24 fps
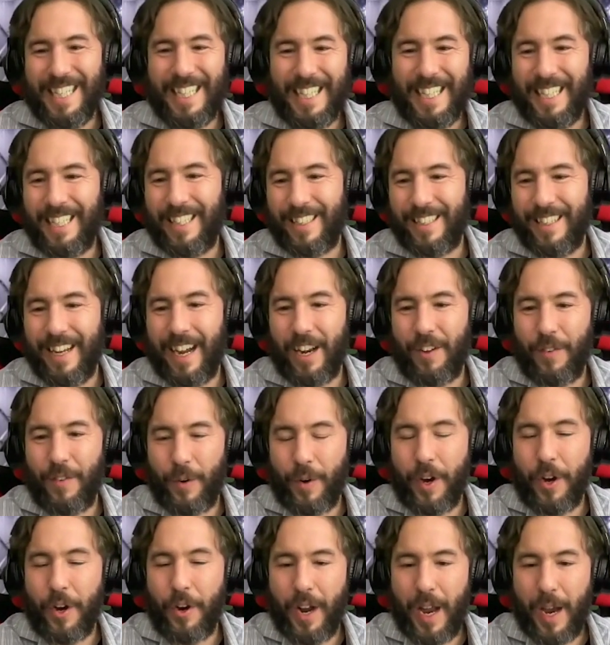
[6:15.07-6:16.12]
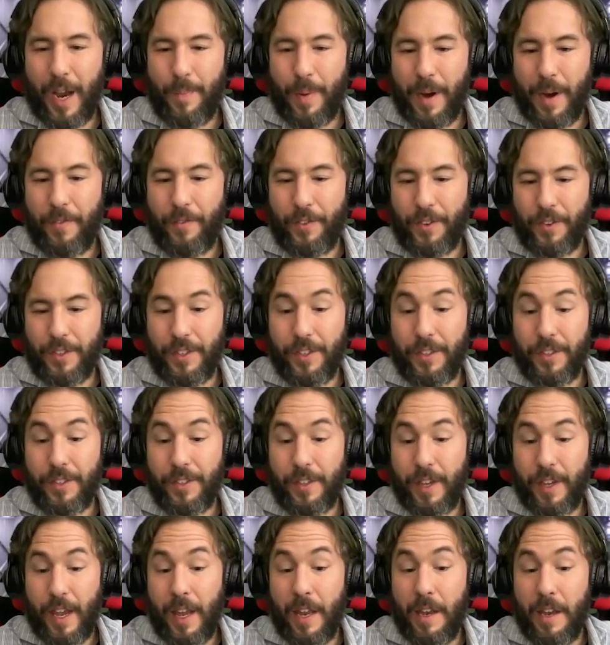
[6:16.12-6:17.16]
it's not a very good
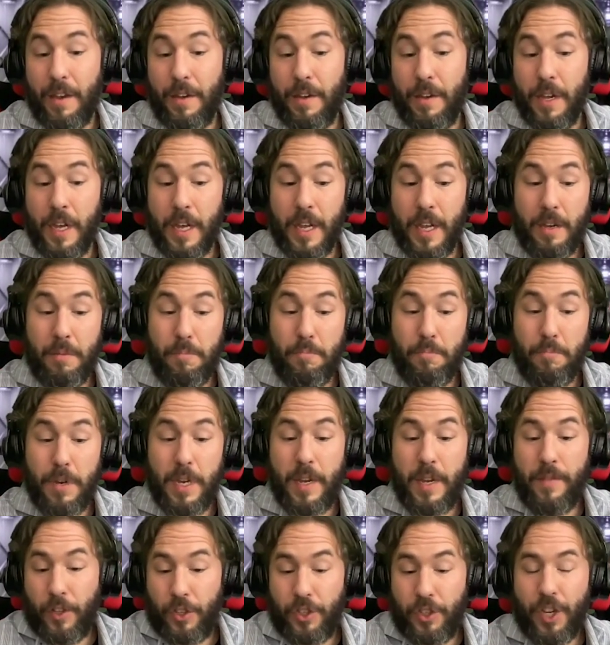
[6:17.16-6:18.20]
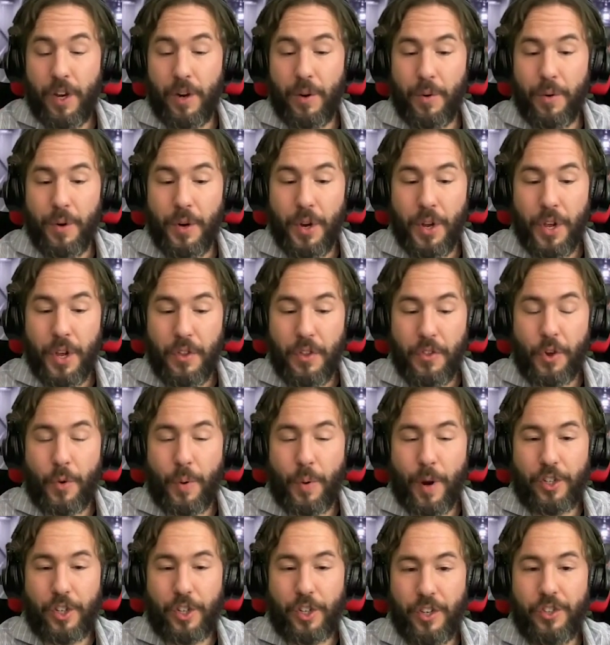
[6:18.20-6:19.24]
hypothesis. And even so, the
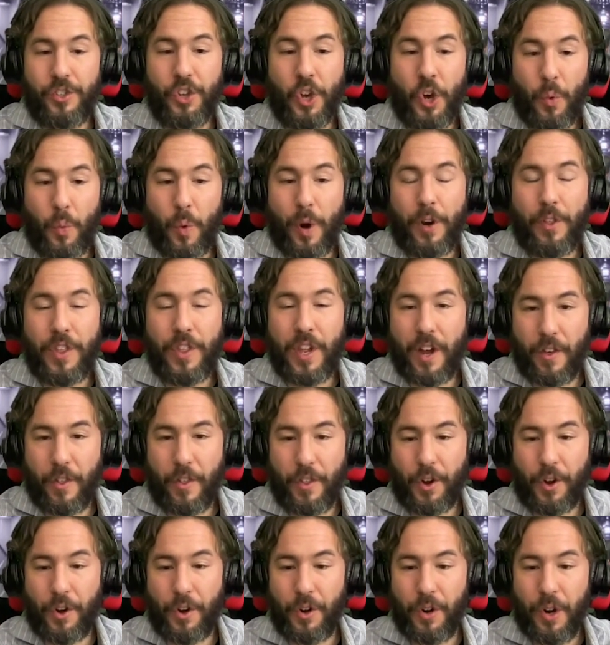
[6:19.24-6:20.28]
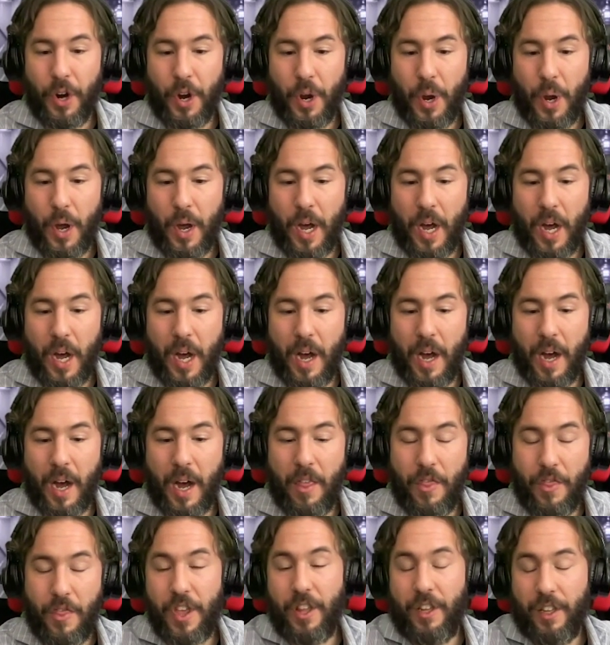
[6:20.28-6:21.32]
question is, what are the other
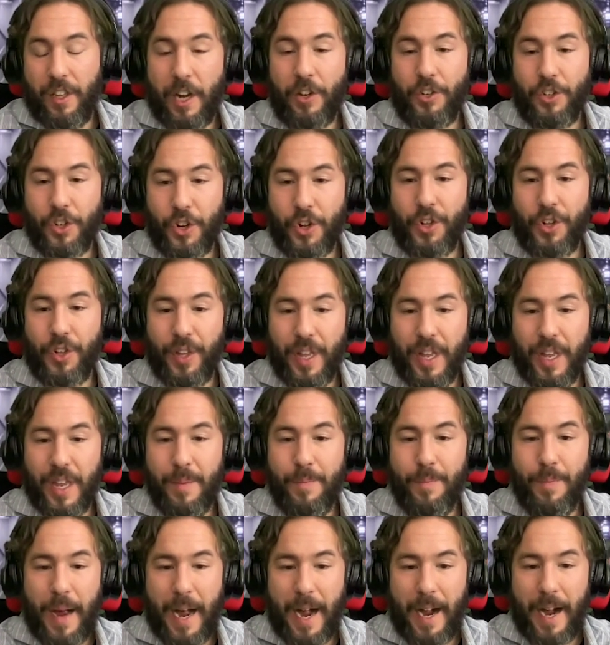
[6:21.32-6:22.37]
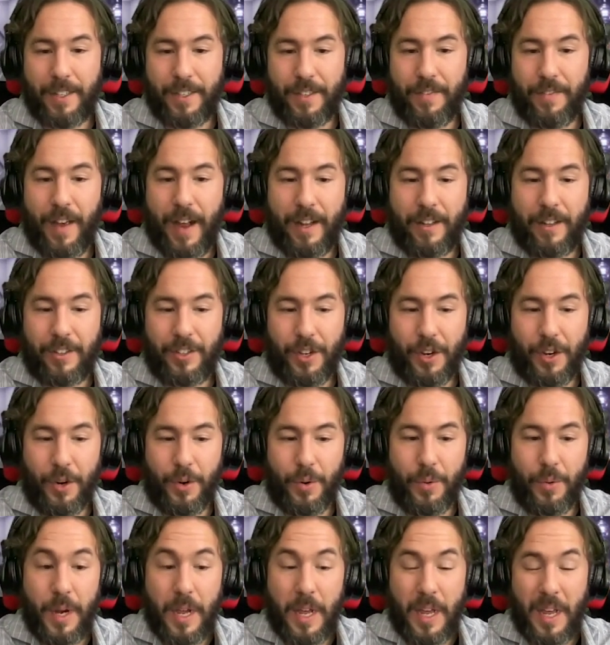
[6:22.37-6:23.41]
theological impacts of that?
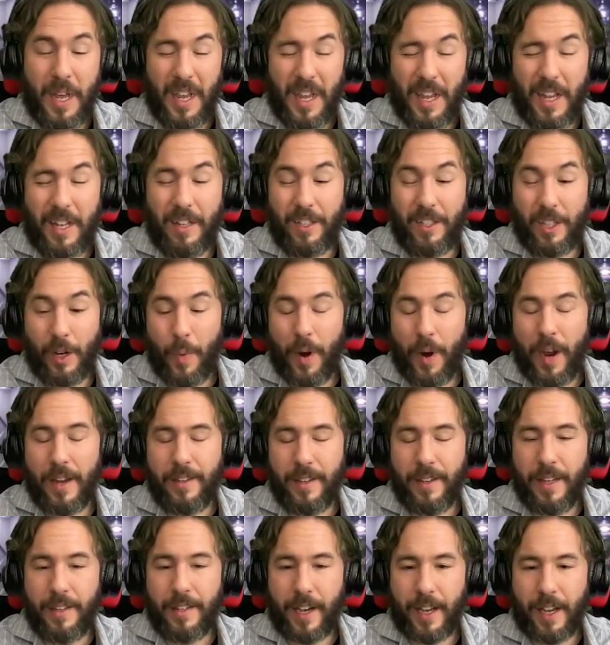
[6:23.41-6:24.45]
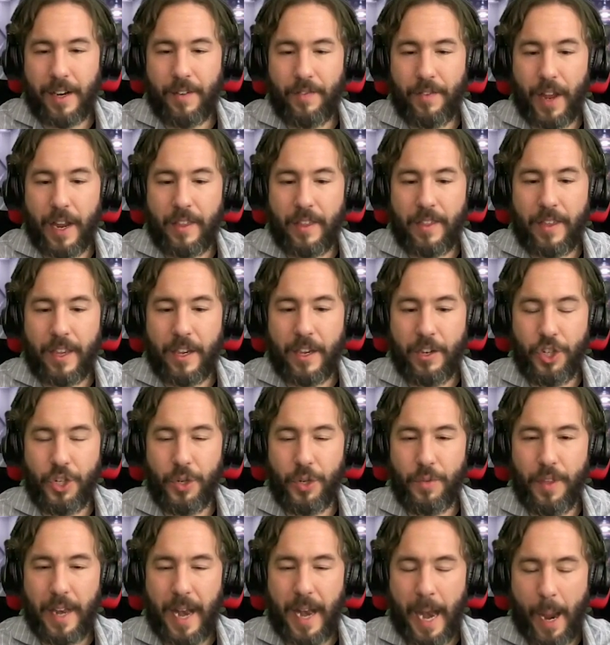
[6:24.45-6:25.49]
So in some ways, it's kind of like the
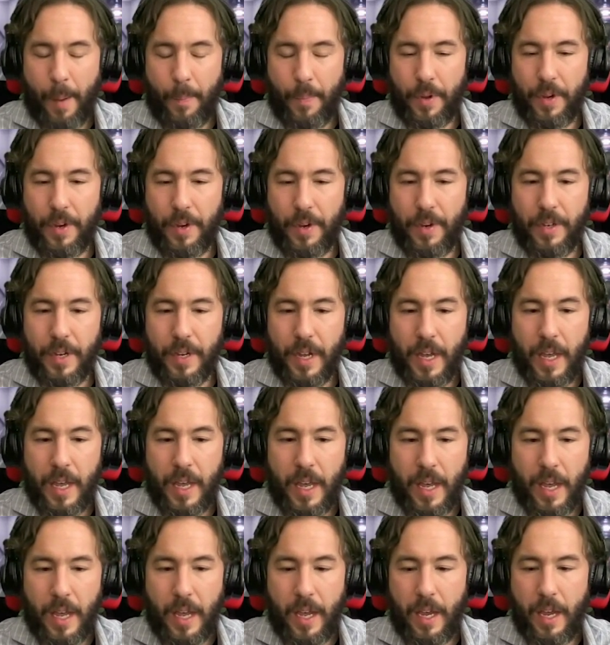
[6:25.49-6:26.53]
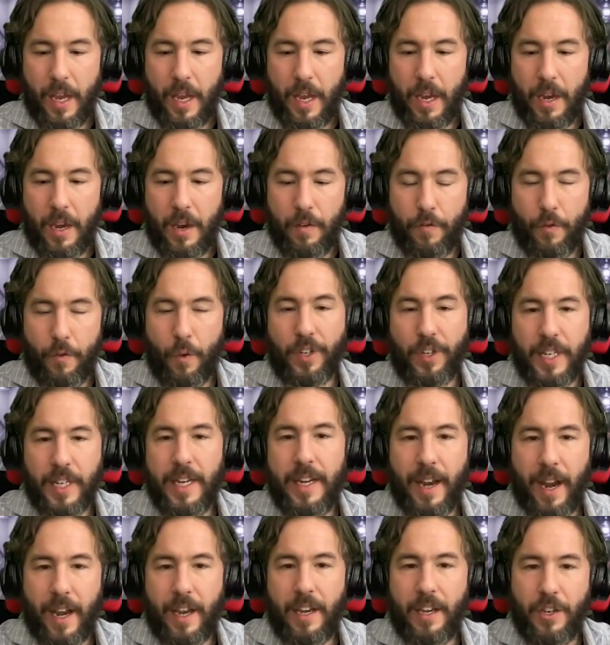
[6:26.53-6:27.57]
issue that happened in
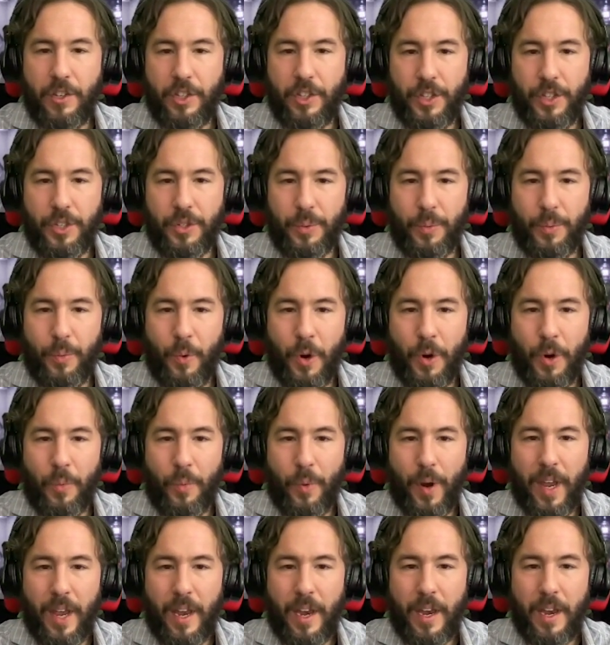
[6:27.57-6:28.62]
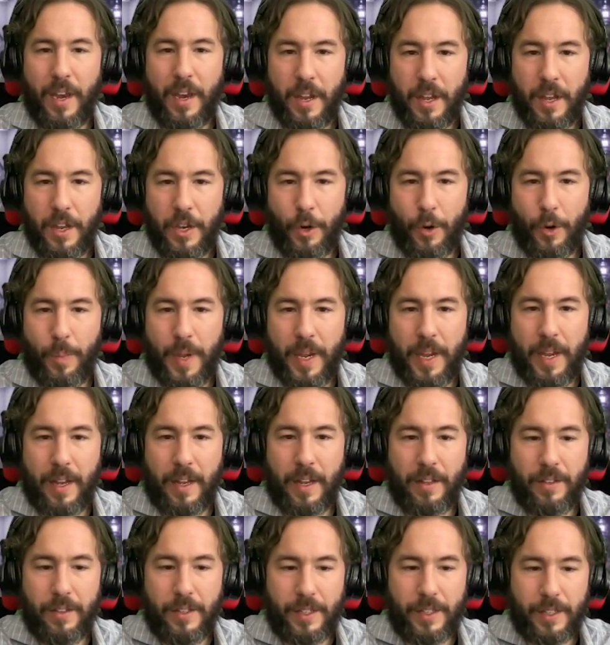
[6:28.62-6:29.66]
1492 when
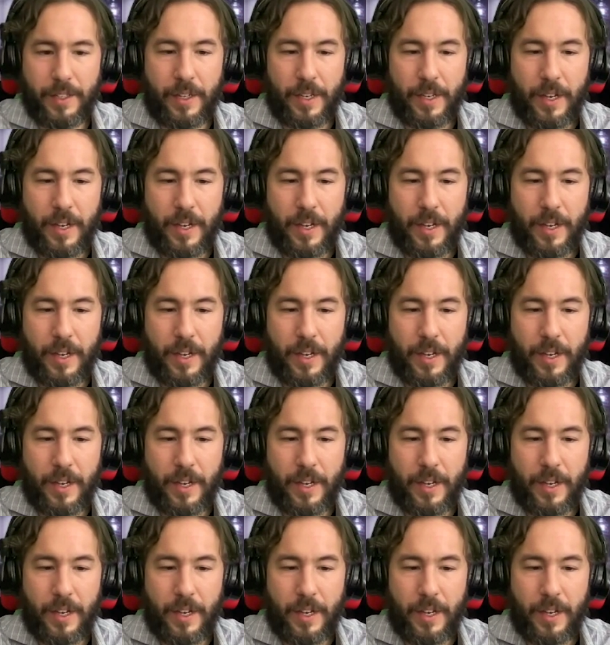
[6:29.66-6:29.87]
Europeans